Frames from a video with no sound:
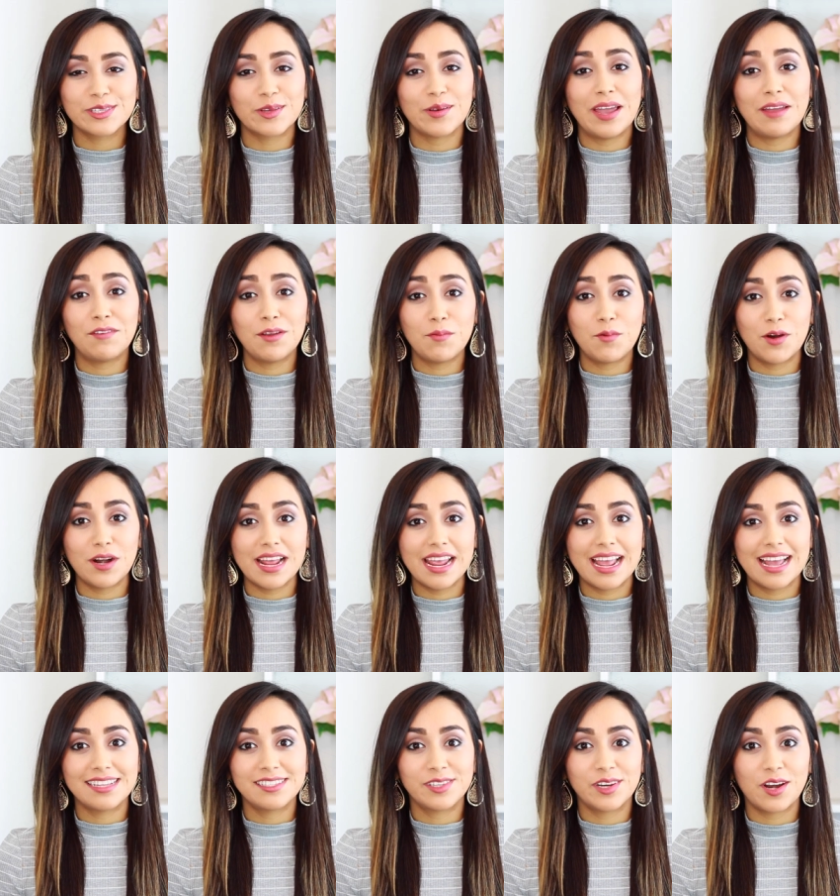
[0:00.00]
So every morning
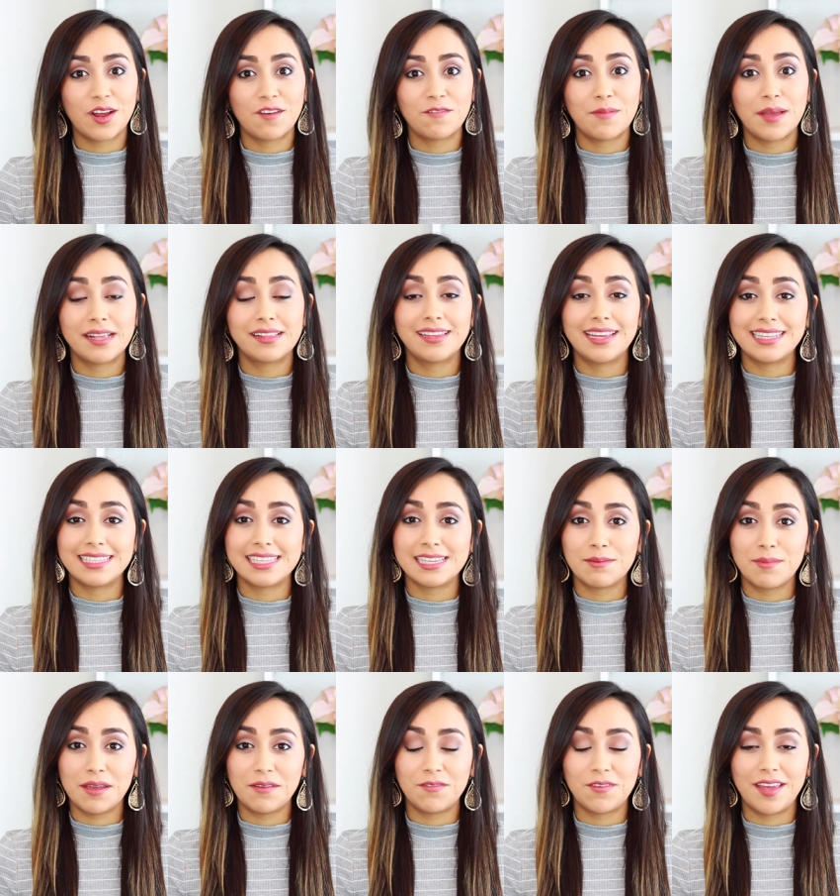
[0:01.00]
I start off by cleansing
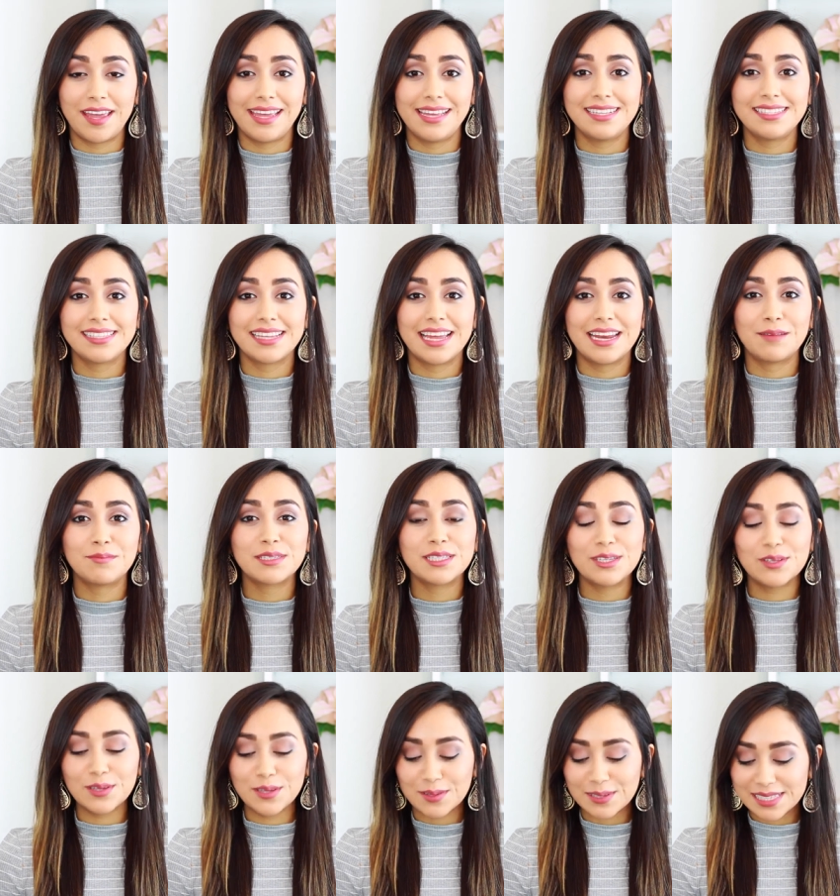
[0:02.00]
my face and I'm
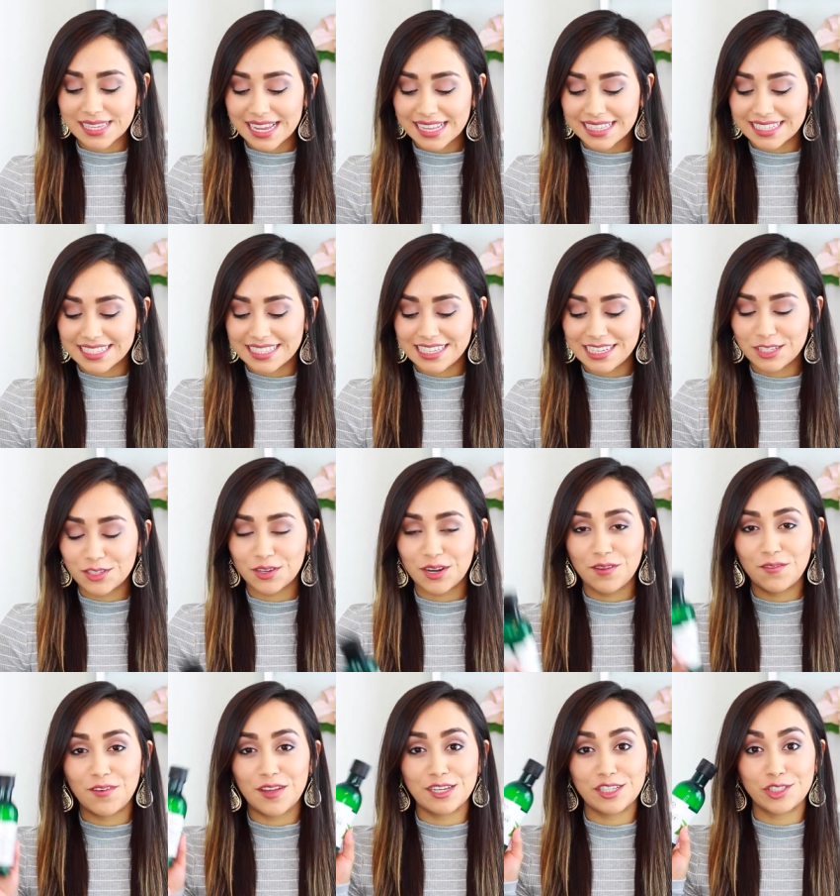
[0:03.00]
still using the Tea
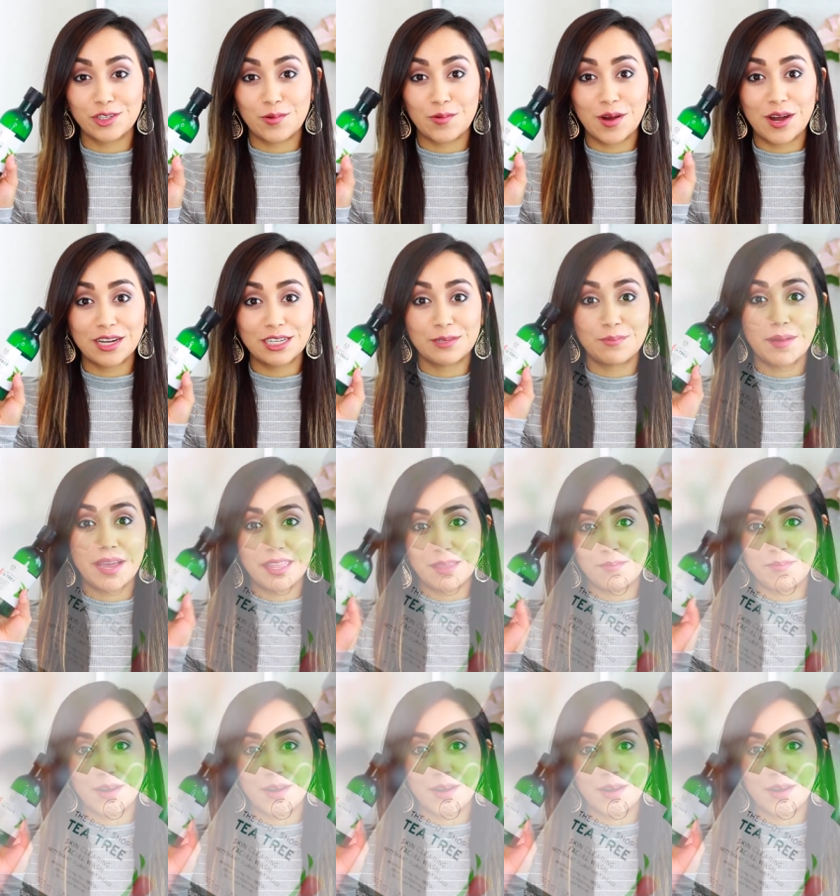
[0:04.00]
Tree Facial Wash by The